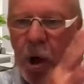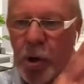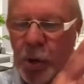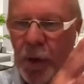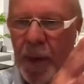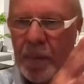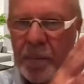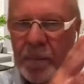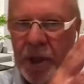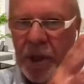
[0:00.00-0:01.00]
we all grew
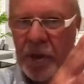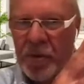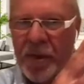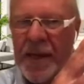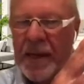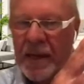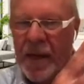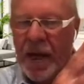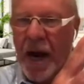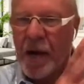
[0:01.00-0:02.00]
up, you know, thinking
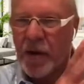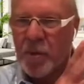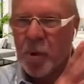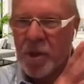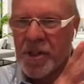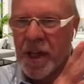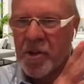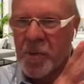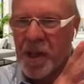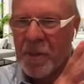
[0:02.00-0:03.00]
that hiring more
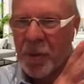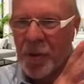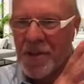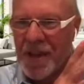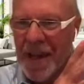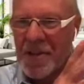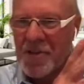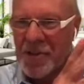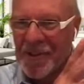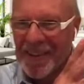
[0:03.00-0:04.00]
salespeople is the
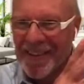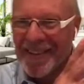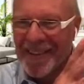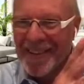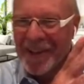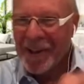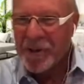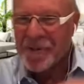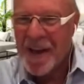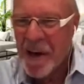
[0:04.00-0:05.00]
answer to, you
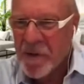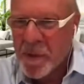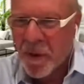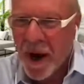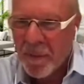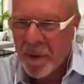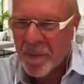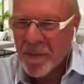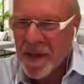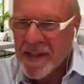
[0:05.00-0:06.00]
know, to every
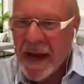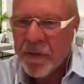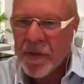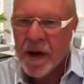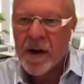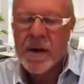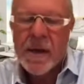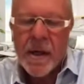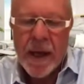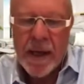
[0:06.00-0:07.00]
problem that's out there.
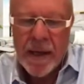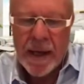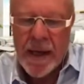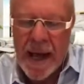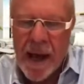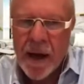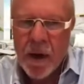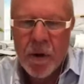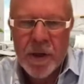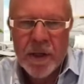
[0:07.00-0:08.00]
And, and
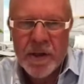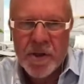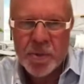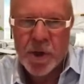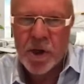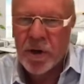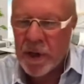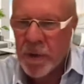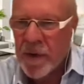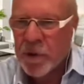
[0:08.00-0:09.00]
now in this
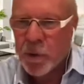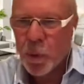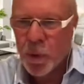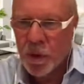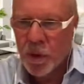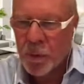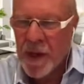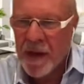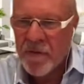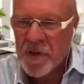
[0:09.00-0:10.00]
recurring revenue world,
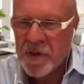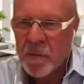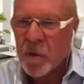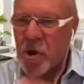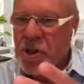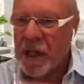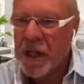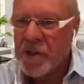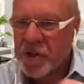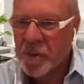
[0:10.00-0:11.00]
we have this emerging
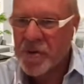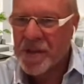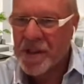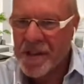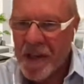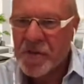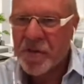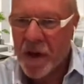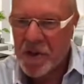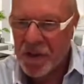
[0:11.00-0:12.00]
customer
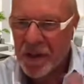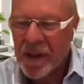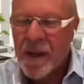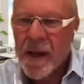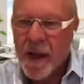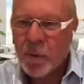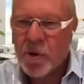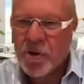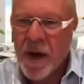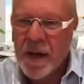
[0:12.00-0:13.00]
success function and
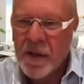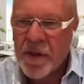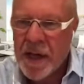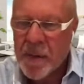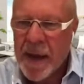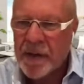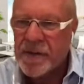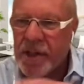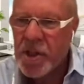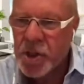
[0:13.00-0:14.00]
right. we're trying to think
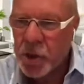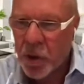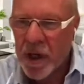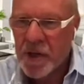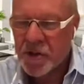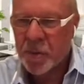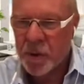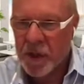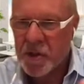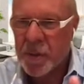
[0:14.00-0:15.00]
about digital
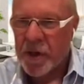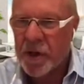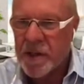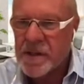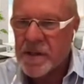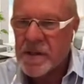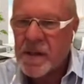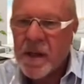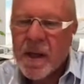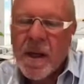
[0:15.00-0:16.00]
customer
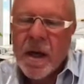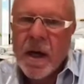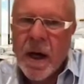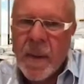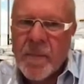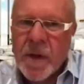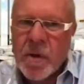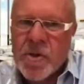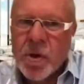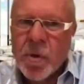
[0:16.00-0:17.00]
experiences. Um,
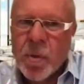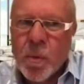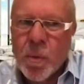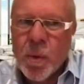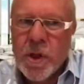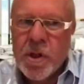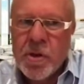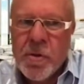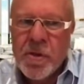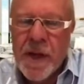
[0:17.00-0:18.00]
so when
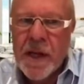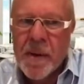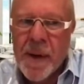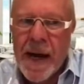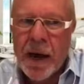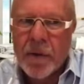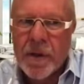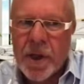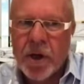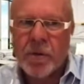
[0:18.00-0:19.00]
you think about,
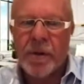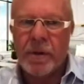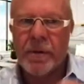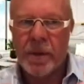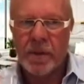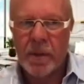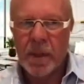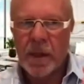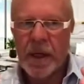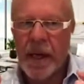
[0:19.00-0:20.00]
you know, the the
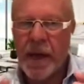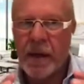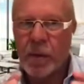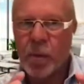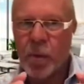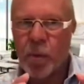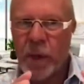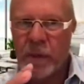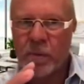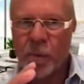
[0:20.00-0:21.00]
again,
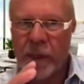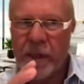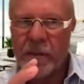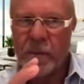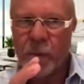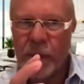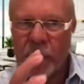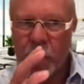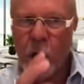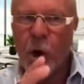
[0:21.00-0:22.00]
we we we
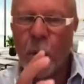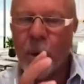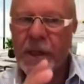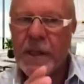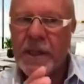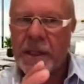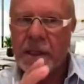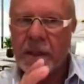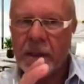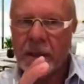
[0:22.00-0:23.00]
know we
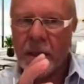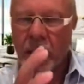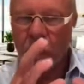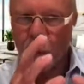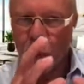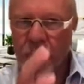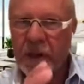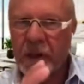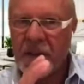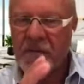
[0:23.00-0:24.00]
need a
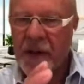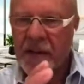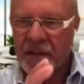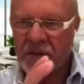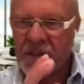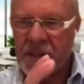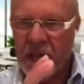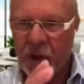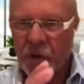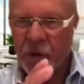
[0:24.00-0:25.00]
really effective
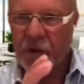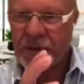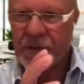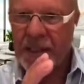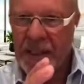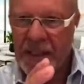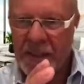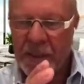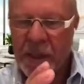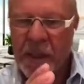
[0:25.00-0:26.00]
sales
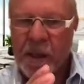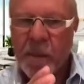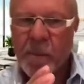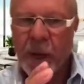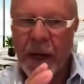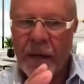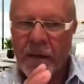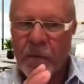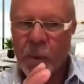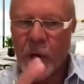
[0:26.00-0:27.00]
team,
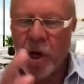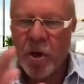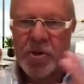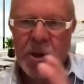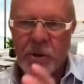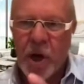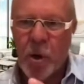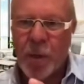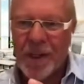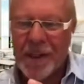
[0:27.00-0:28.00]
but we also
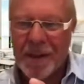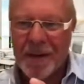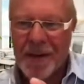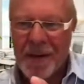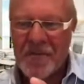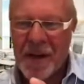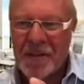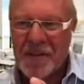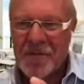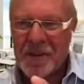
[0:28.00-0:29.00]
know we need a, an
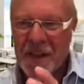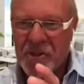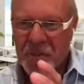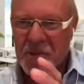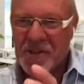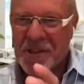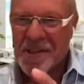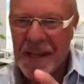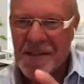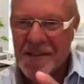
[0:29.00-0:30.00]
effective customer
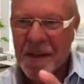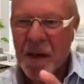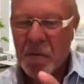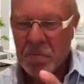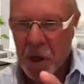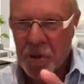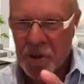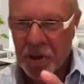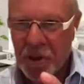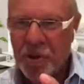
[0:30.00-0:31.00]
success
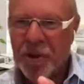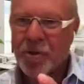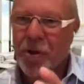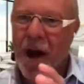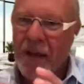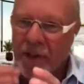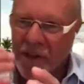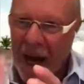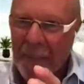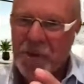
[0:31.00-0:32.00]
motion who can drive
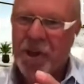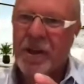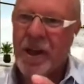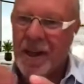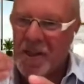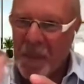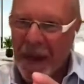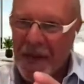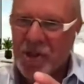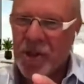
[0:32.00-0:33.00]
adoption and
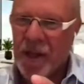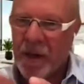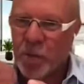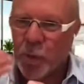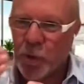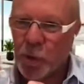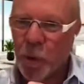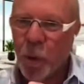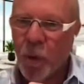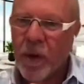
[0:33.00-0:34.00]
expansion and
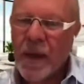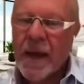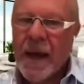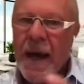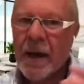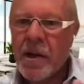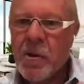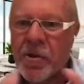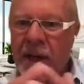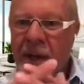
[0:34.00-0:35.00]
renewal. How do
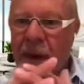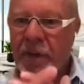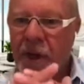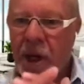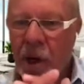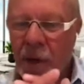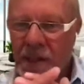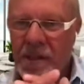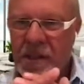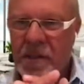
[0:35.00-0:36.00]
you right. think about the
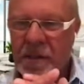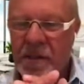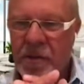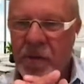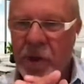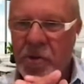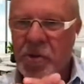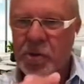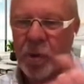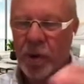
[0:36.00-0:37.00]
coexistence of
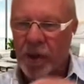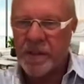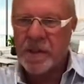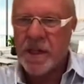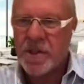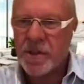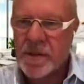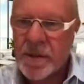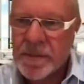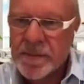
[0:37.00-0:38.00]
those two
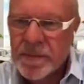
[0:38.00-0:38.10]
organizations?